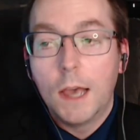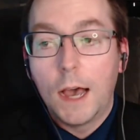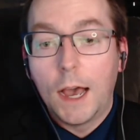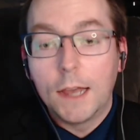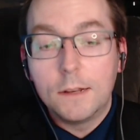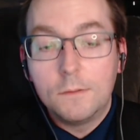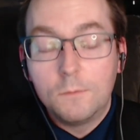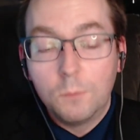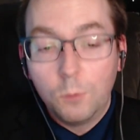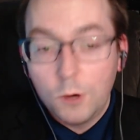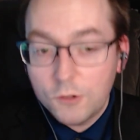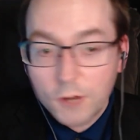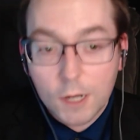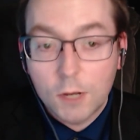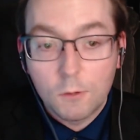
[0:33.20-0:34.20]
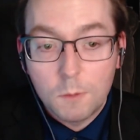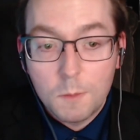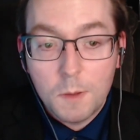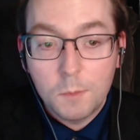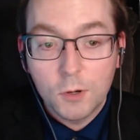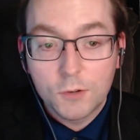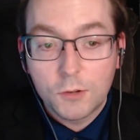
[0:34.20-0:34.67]
I wish I could
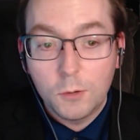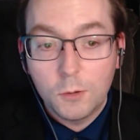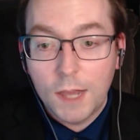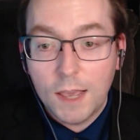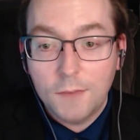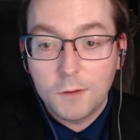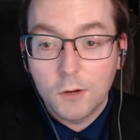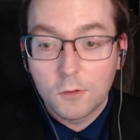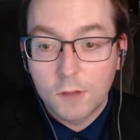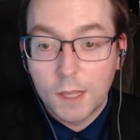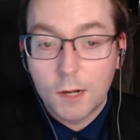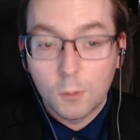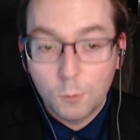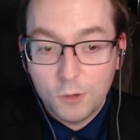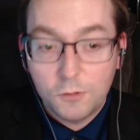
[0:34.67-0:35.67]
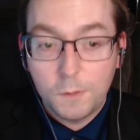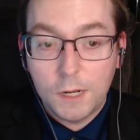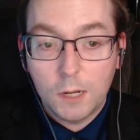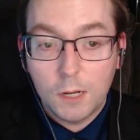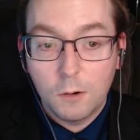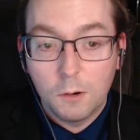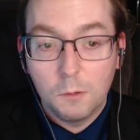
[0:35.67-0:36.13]
remember 2.5 years later which
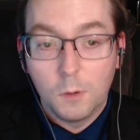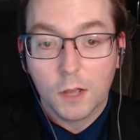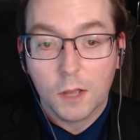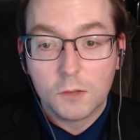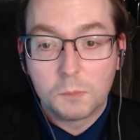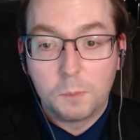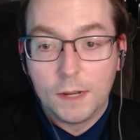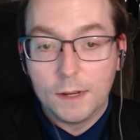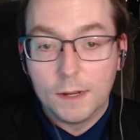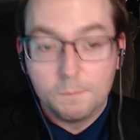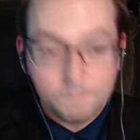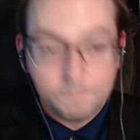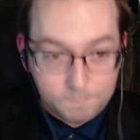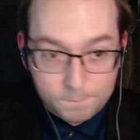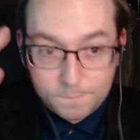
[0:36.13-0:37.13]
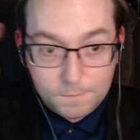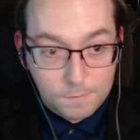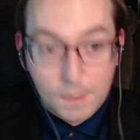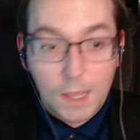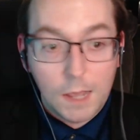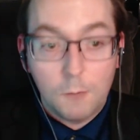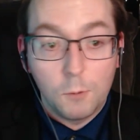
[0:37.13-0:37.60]
video it was, but
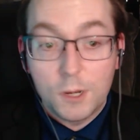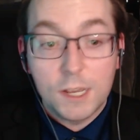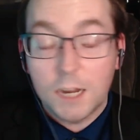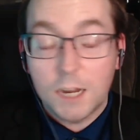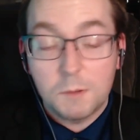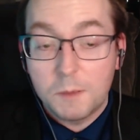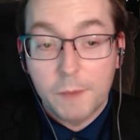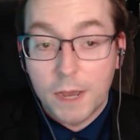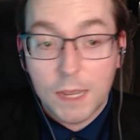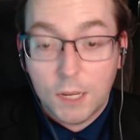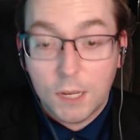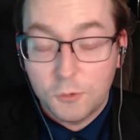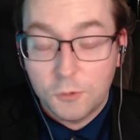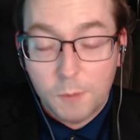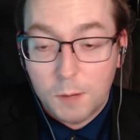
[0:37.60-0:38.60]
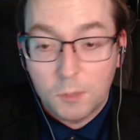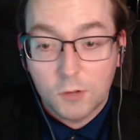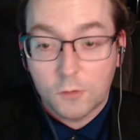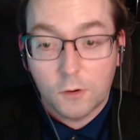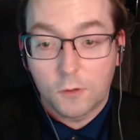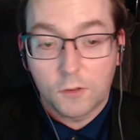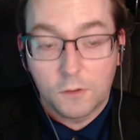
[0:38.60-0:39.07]
when you get to be my age, your memory
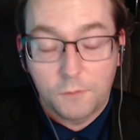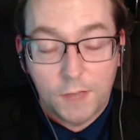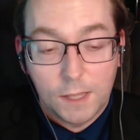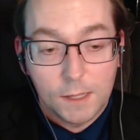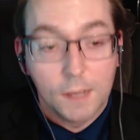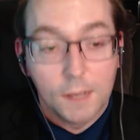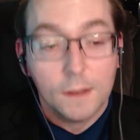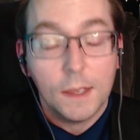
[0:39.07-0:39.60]
starts to fail you.